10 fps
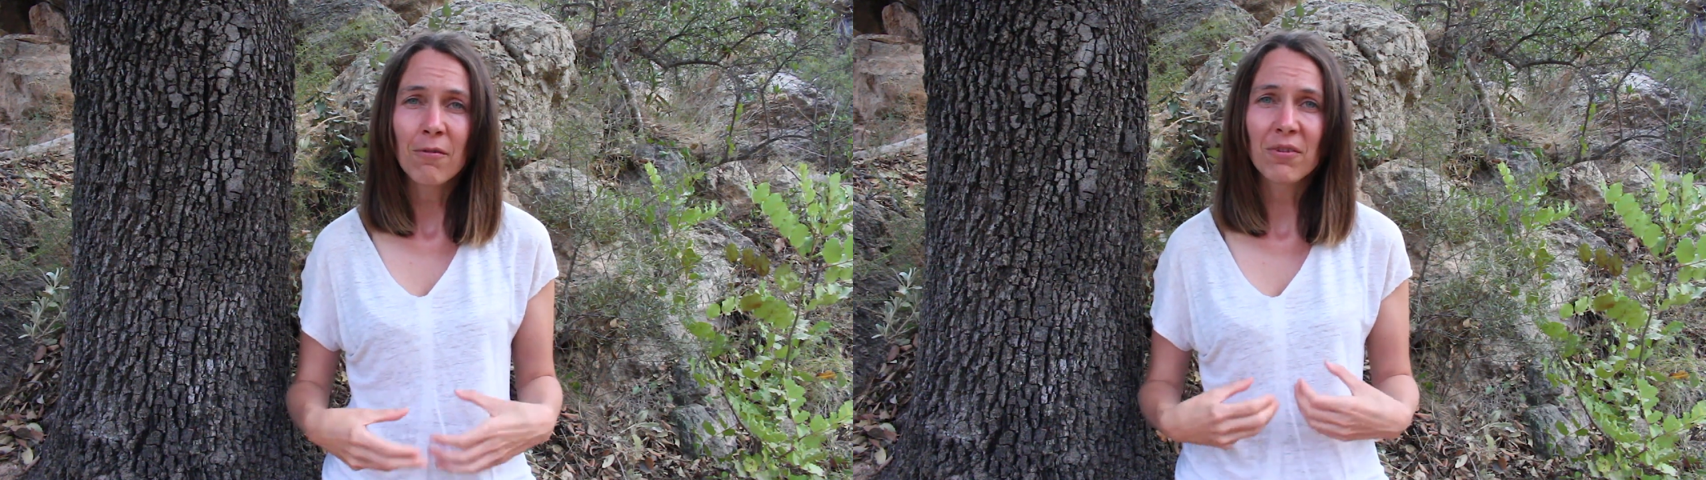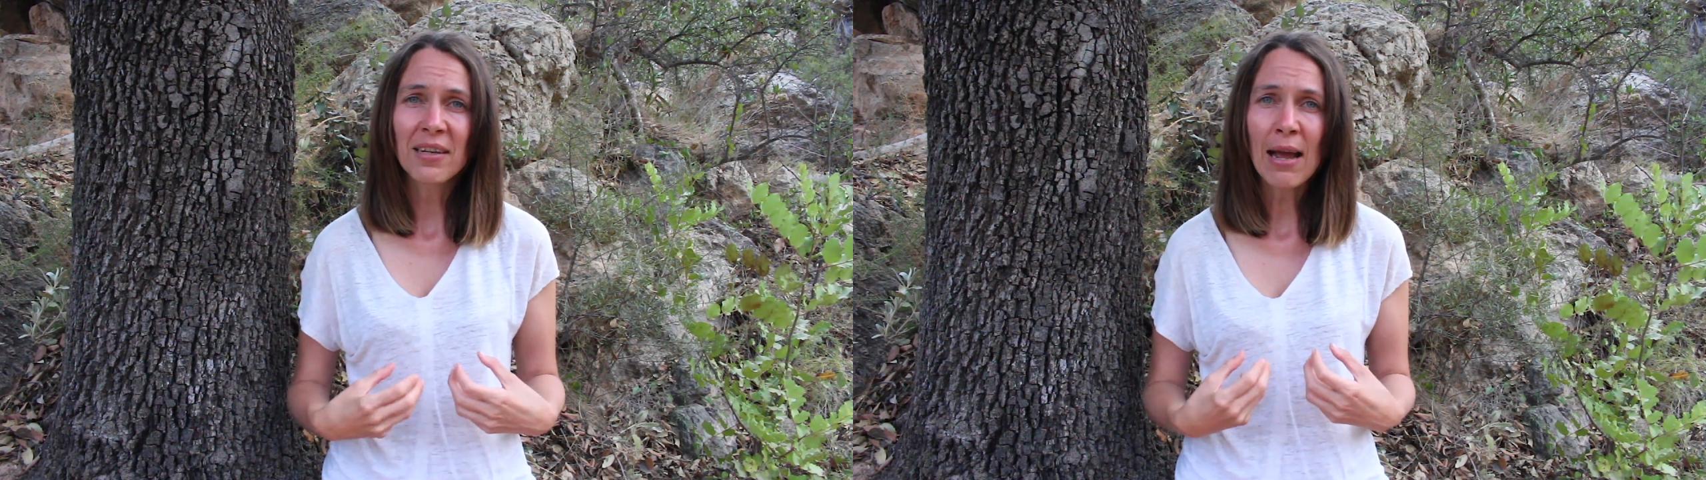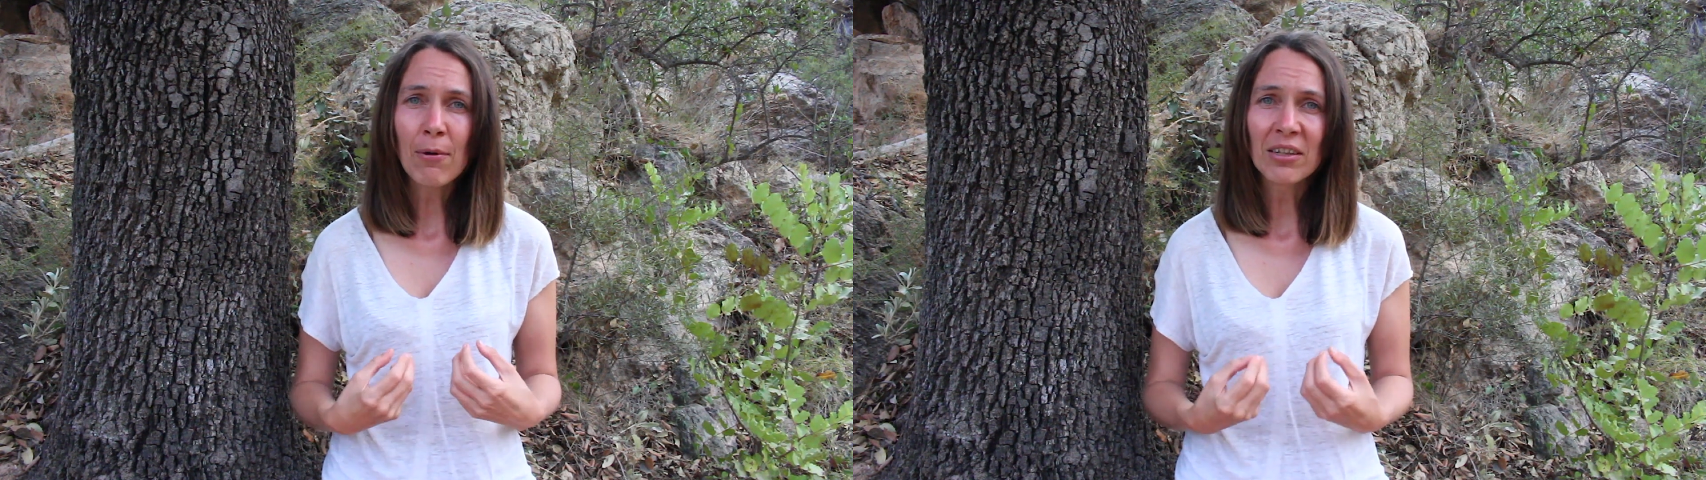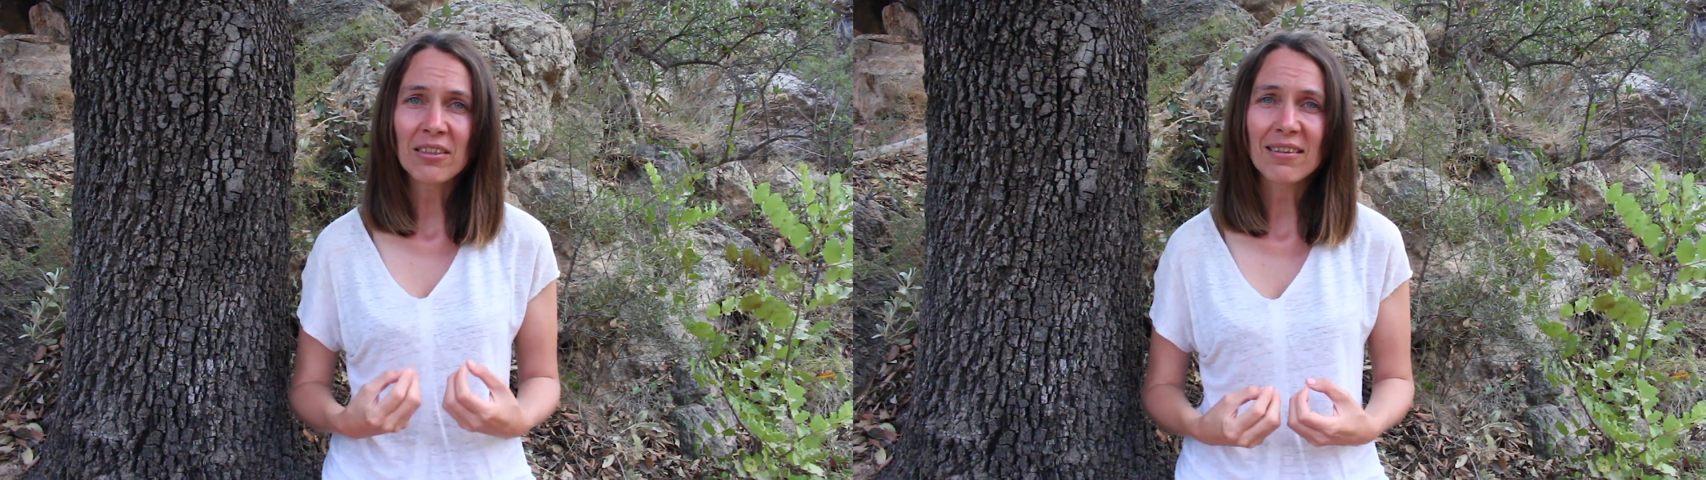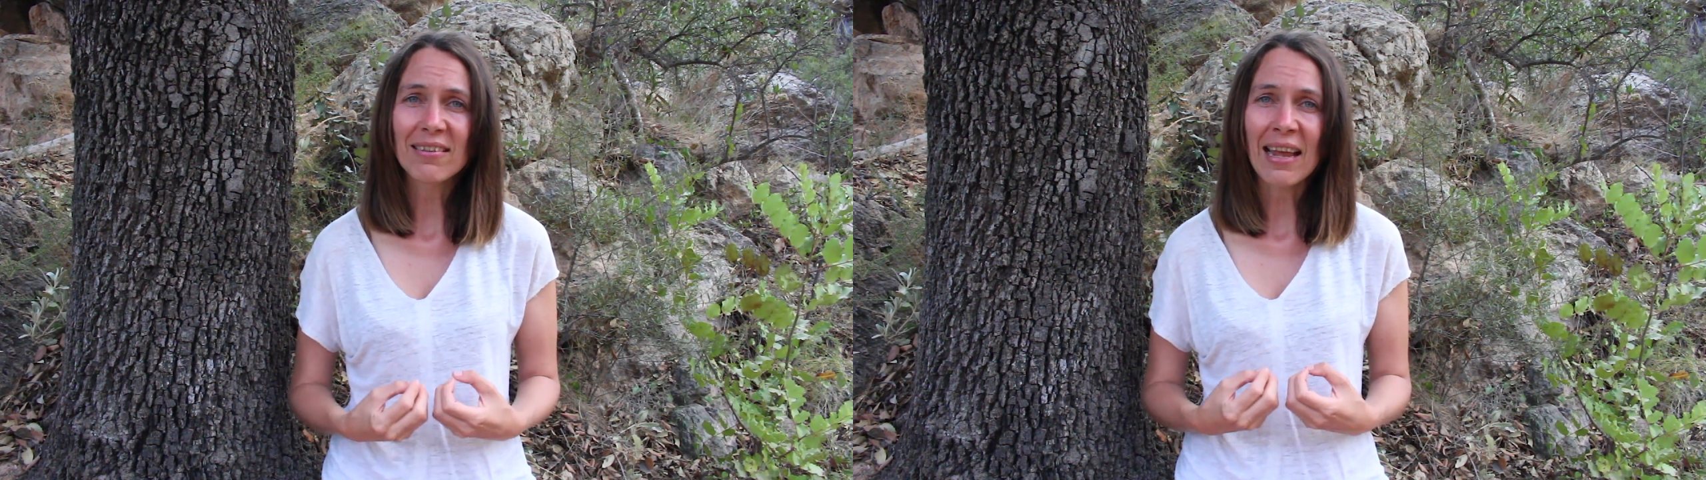For now, I'll
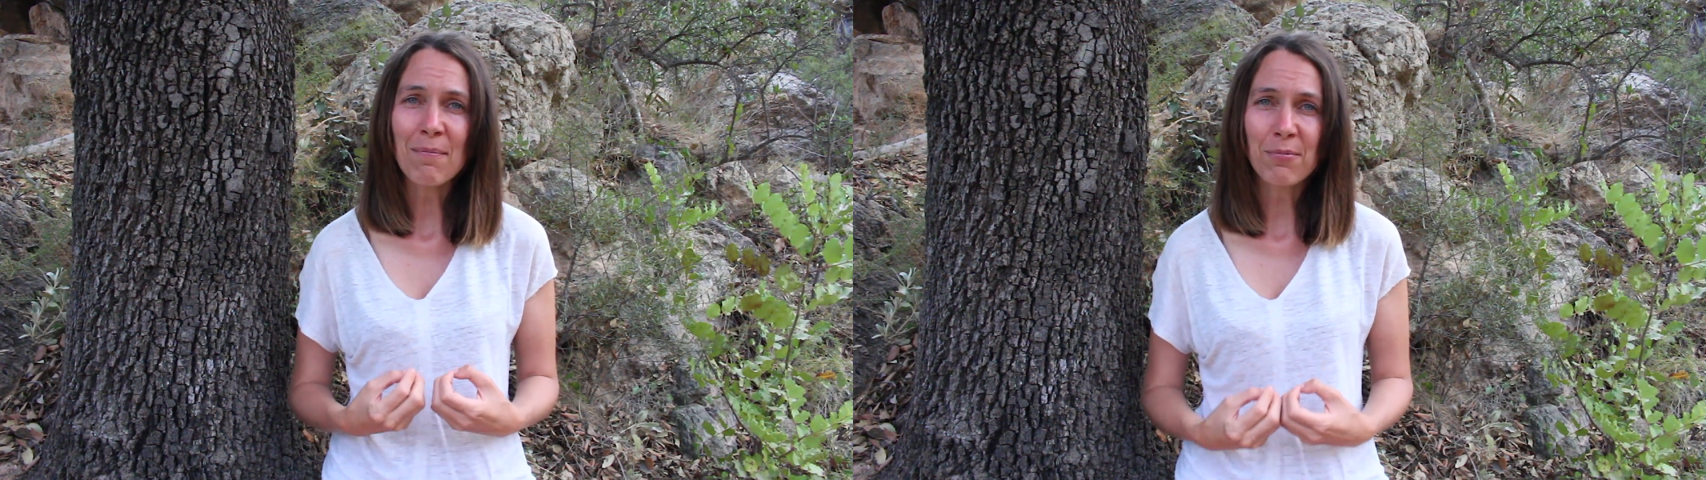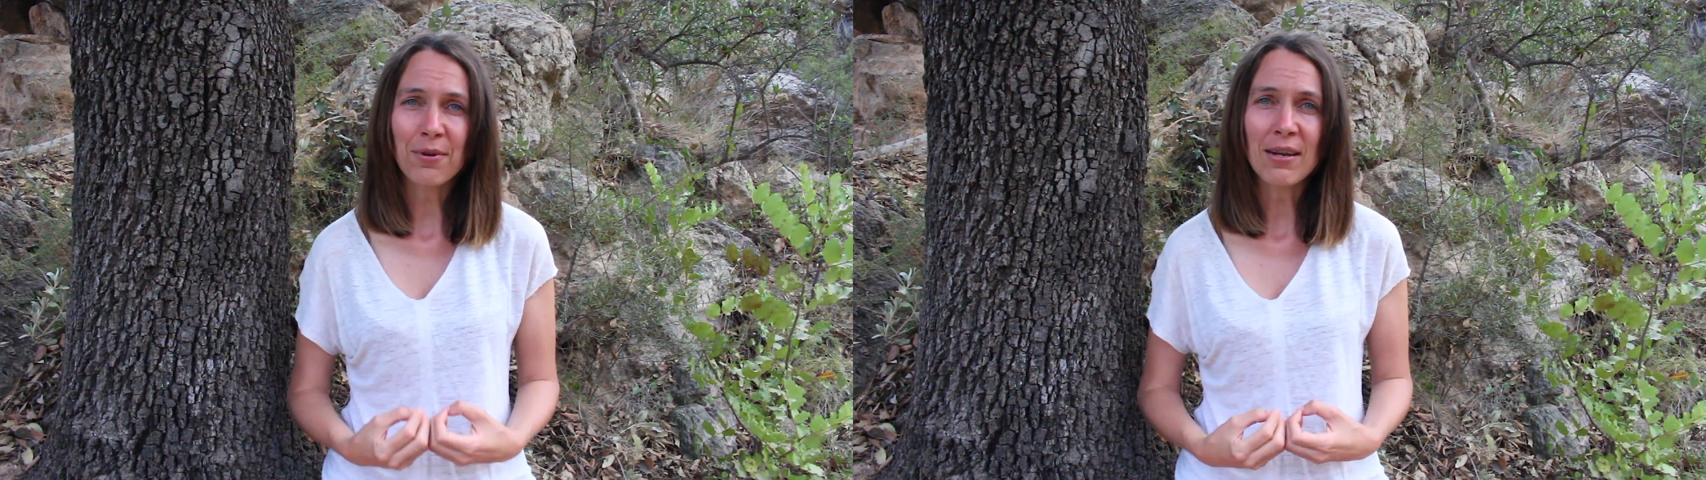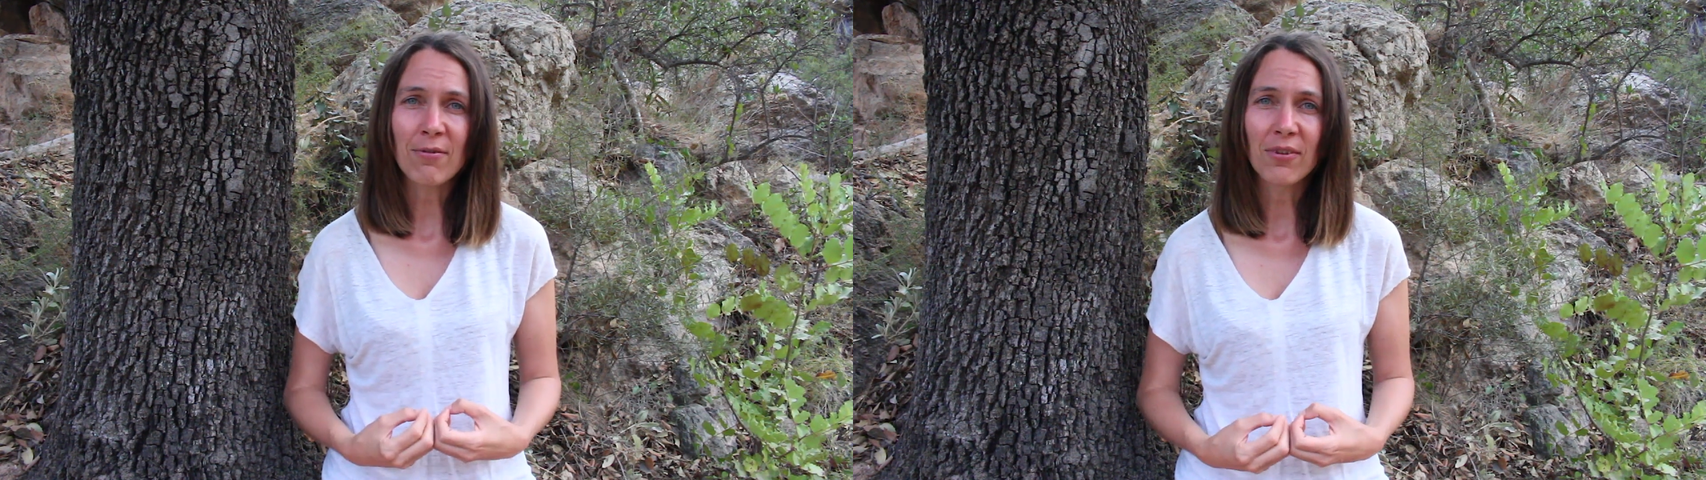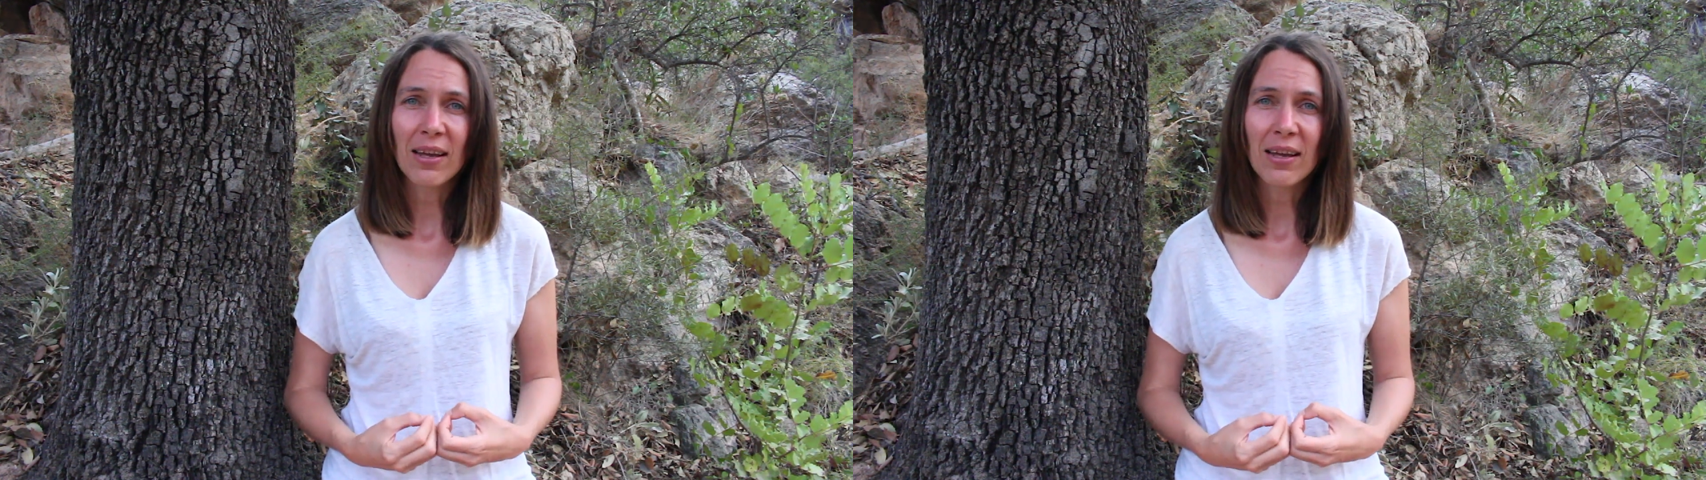just say in brief